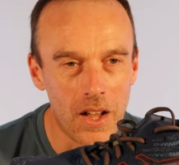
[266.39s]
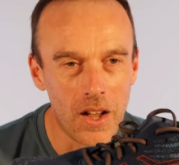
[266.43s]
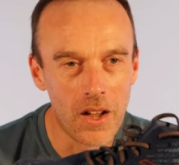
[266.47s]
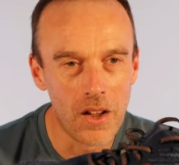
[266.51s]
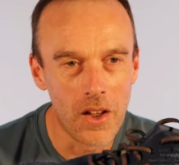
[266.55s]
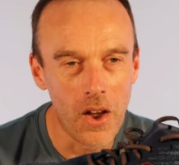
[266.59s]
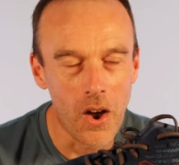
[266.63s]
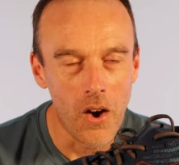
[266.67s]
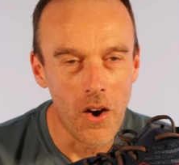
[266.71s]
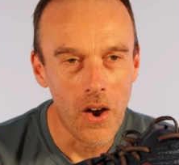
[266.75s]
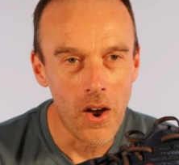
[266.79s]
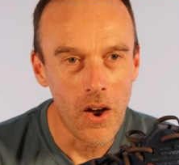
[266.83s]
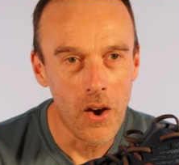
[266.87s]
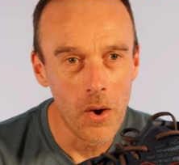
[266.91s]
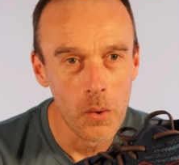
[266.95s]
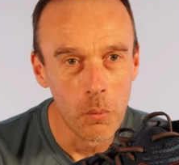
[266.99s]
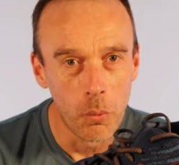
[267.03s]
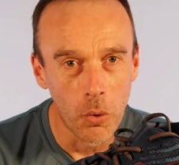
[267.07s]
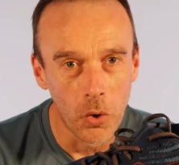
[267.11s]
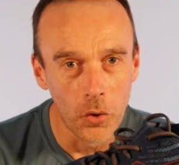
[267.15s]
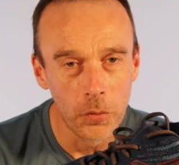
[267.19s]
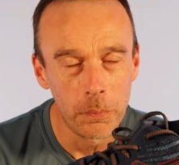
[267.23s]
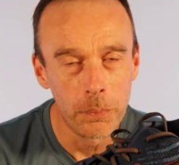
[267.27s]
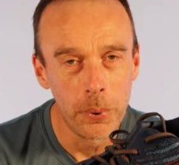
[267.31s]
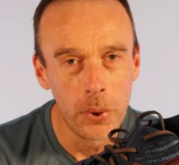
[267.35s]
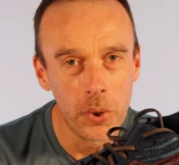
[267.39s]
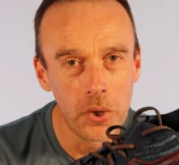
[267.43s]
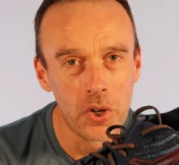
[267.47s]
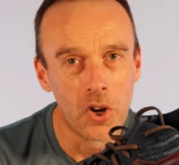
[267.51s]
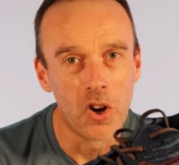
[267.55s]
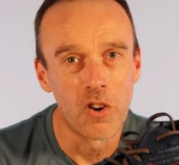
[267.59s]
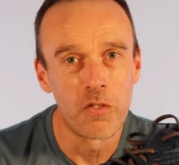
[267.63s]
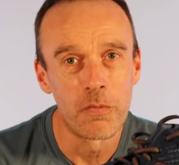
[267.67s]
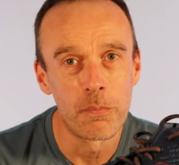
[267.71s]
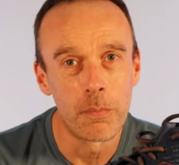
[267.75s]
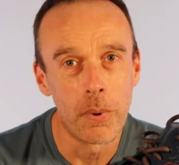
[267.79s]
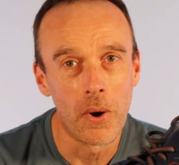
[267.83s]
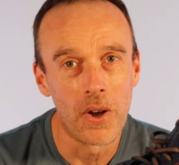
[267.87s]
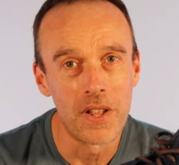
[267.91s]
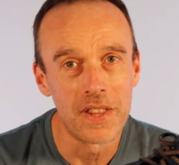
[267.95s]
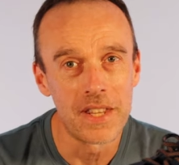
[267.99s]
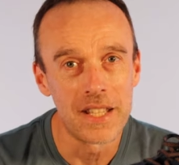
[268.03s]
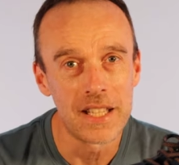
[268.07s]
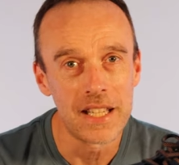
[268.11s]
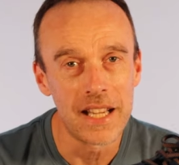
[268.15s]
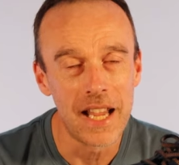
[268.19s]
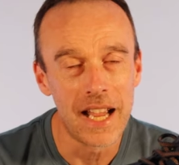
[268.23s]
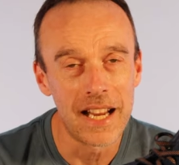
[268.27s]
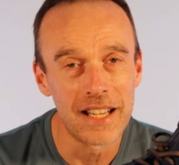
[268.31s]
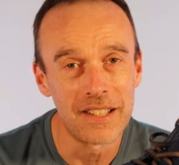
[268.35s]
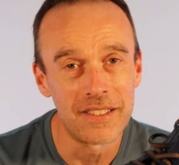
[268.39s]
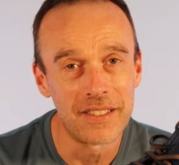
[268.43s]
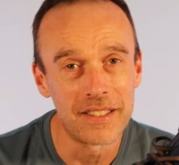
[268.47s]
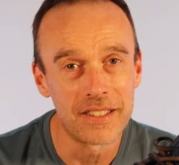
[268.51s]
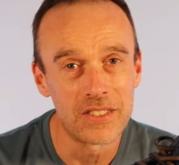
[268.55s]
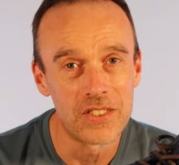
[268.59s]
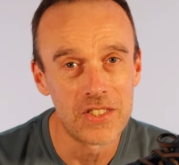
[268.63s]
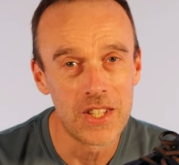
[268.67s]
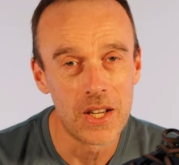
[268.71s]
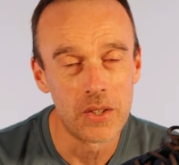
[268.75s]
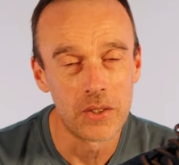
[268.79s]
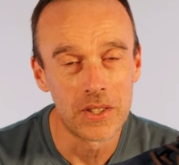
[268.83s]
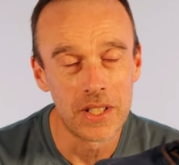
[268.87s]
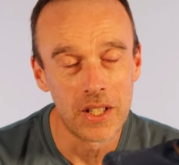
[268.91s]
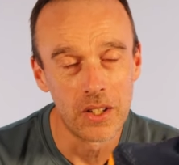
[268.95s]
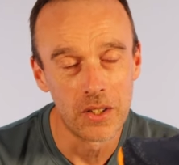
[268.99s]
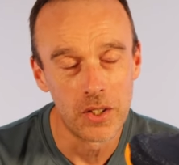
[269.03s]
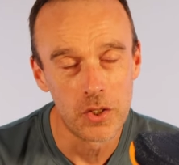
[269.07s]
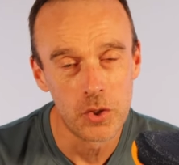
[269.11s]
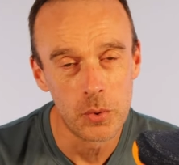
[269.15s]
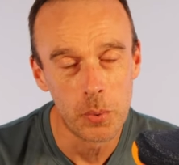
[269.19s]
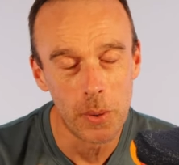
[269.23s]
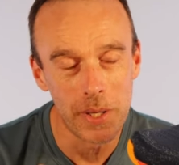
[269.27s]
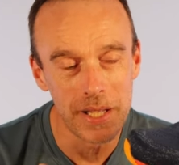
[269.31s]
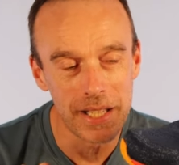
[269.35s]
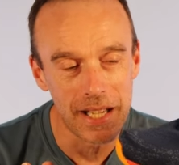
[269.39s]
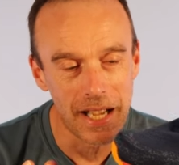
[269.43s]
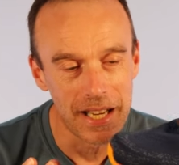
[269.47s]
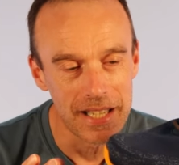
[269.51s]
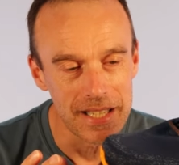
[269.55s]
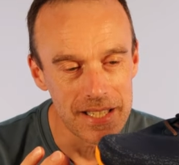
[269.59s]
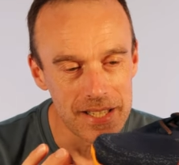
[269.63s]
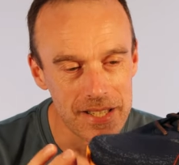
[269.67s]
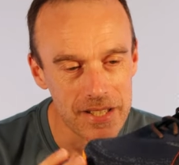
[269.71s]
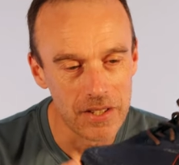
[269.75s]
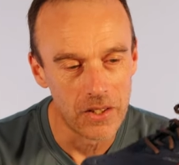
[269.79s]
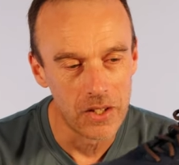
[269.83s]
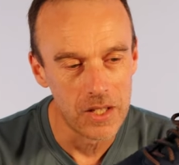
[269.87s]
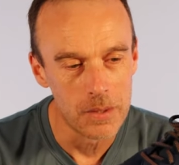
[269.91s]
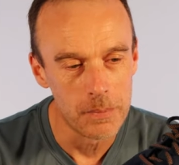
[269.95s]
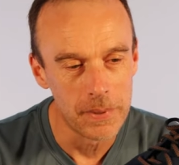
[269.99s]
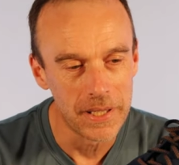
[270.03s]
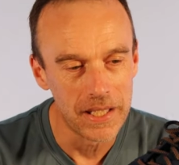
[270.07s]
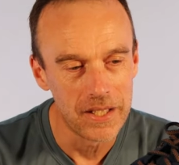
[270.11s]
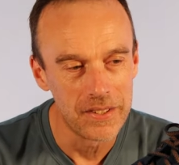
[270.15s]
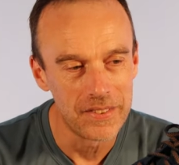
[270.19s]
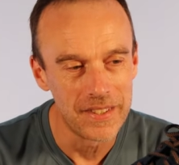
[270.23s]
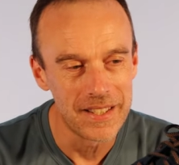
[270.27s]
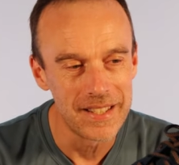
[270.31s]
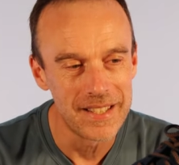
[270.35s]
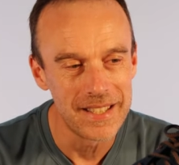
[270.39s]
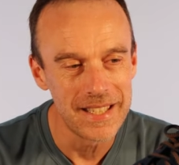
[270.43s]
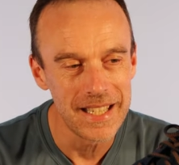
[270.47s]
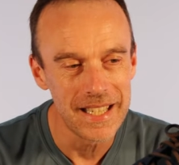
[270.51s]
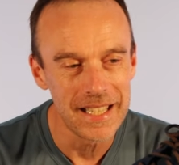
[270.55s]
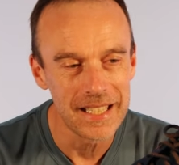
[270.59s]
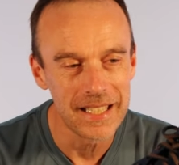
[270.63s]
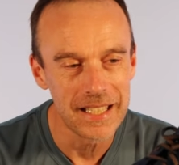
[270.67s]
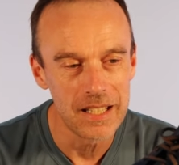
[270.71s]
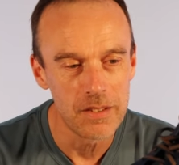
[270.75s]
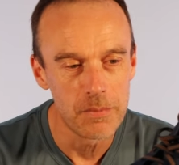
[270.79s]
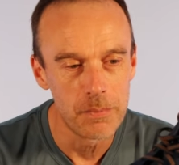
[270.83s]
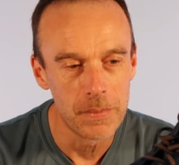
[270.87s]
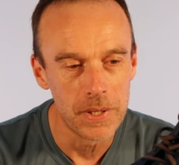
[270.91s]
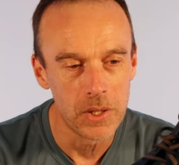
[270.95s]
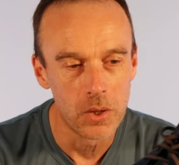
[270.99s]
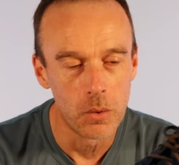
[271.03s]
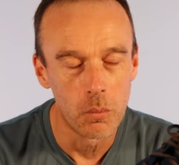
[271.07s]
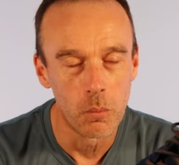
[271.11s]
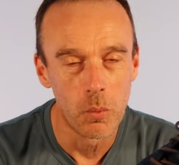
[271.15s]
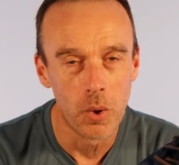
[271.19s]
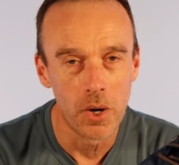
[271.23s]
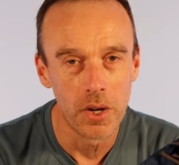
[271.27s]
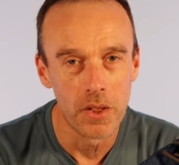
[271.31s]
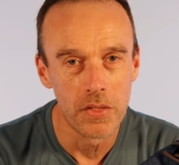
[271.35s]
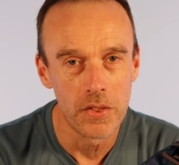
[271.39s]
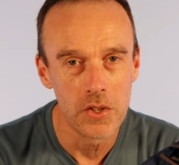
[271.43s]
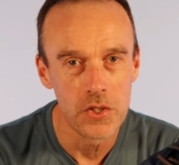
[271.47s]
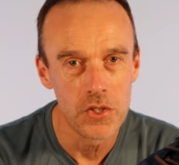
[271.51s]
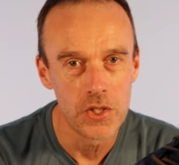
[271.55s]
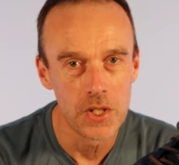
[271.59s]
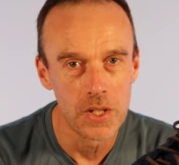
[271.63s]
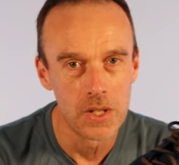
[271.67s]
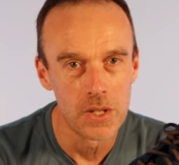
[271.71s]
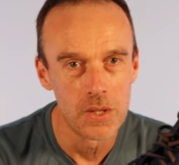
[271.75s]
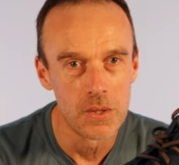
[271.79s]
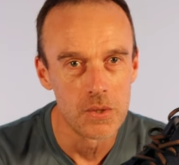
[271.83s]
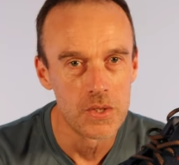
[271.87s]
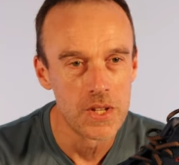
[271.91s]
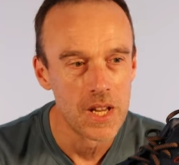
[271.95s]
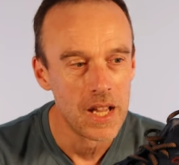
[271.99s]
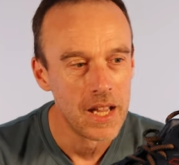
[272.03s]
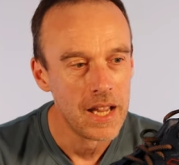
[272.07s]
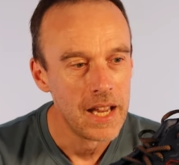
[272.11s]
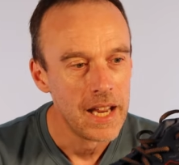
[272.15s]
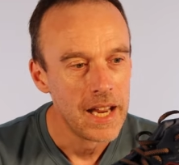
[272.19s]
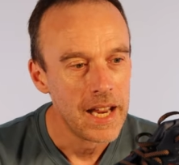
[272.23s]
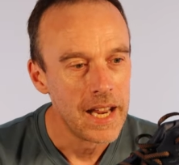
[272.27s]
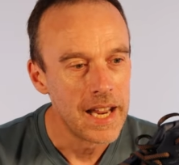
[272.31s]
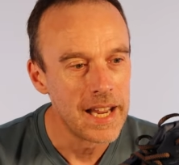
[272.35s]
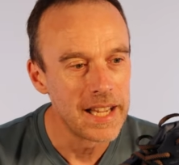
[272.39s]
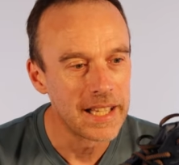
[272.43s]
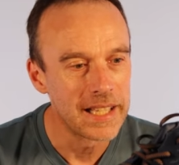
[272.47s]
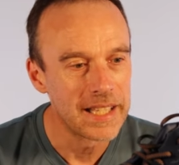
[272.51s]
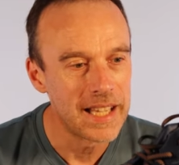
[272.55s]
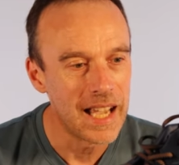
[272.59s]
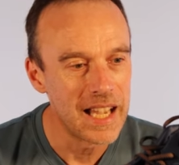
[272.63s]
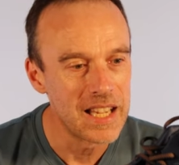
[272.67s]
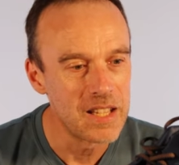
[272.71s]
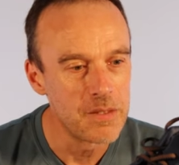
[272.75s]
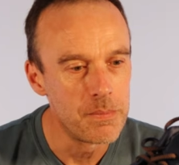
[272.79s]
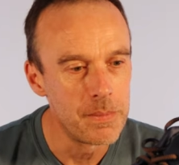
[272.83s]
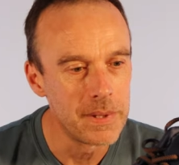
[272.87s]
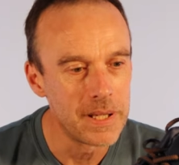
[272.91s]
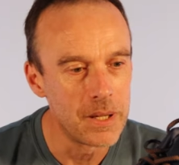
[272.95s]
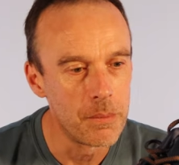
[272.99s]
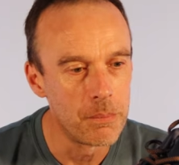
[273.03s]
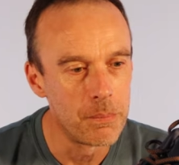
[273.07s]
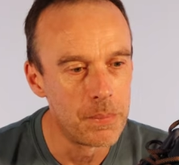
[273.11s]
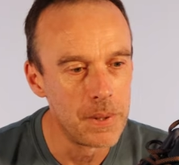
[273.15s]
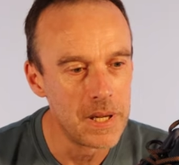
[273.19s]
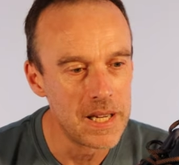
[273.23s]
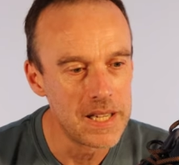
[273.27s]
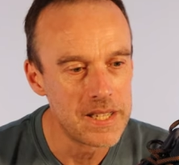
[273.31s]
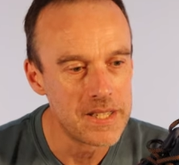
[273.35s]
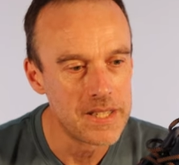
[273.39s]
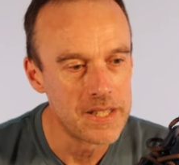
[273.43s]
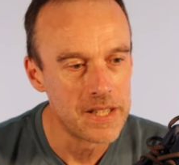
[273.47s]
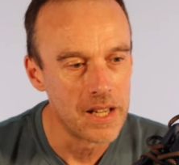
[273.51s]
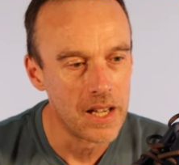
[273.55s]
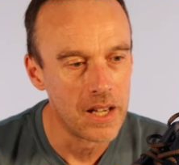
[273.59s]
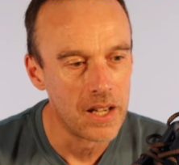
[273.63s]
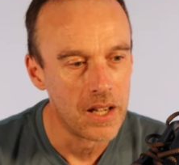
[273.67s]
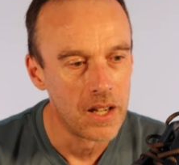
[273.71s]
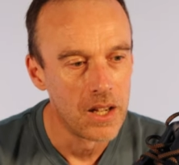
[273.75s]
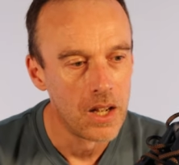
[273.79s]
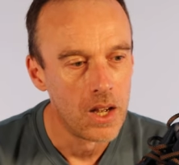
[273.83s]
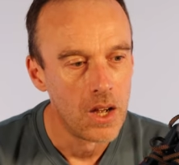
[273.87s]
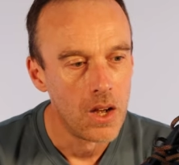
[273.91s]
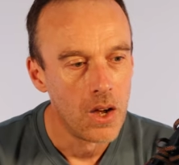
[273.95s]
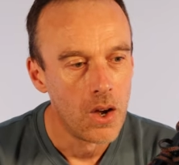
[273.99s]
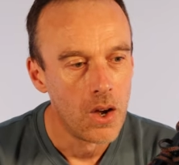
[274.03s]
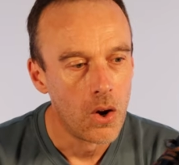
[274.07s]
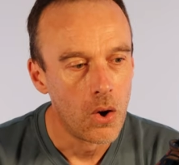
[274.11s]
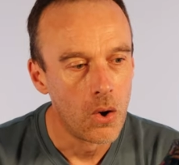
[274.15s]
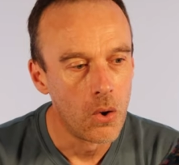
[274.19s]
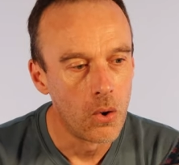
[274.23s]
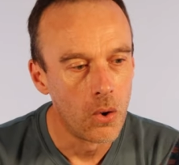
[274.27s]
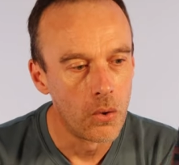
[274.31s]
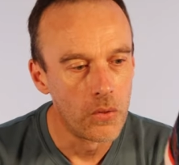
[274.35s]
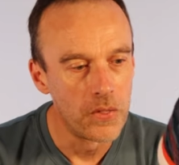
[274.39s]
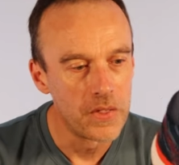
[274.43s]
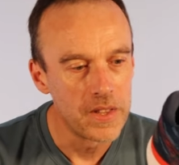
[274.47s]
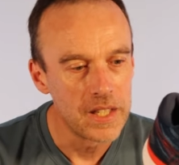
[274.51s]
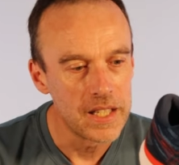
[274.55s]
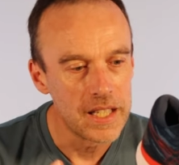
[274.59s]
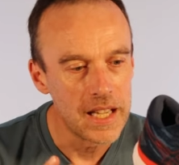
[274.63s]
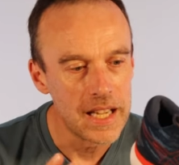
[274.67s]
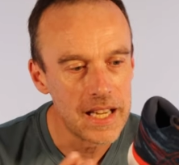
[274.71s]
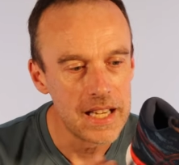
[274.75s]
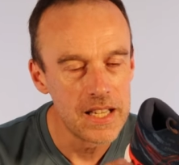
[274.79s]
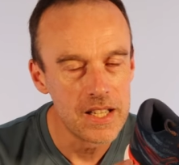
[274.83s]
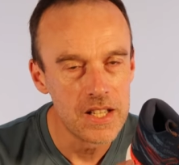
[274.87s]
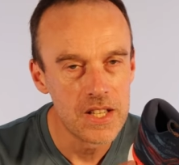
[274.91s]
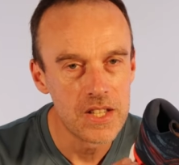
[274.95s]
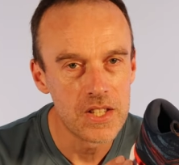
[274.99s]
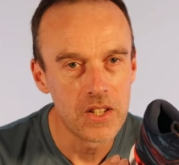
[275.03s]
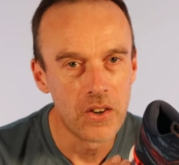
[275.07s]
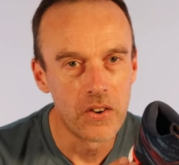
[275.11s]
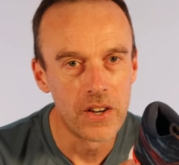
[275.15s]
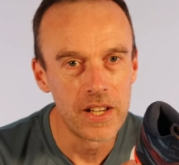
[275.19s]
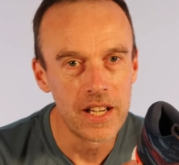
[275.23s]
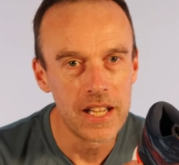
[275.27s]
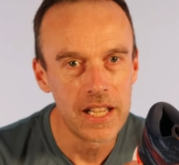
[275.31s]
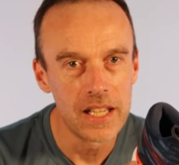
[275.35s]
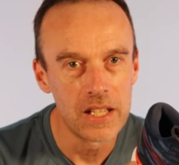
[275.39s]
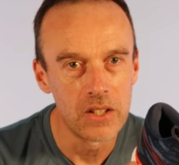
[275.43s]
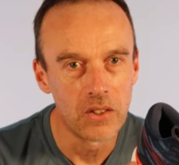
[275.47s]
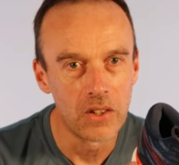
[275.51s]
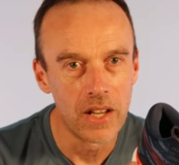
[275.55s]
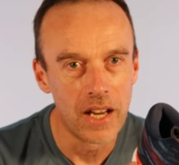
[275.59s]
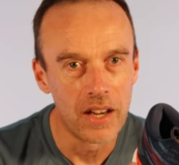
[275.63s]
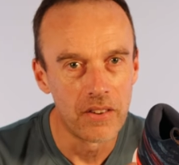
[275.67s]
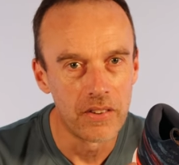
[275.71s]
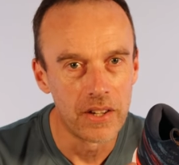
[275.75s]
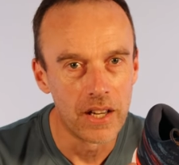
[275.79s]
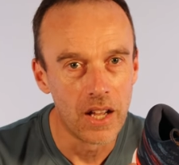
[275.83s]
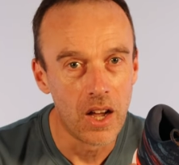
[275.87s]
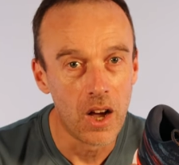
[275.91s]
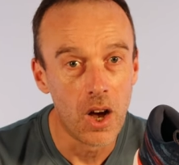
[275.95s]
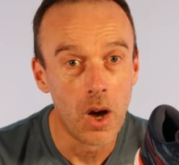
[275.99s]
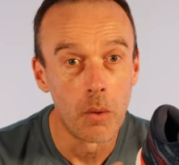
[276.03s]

I was put off by the ASICS GEL-KAYANO 28 slightly because it did give me, on one of the shoes, it gave me a blister on the inside heel area.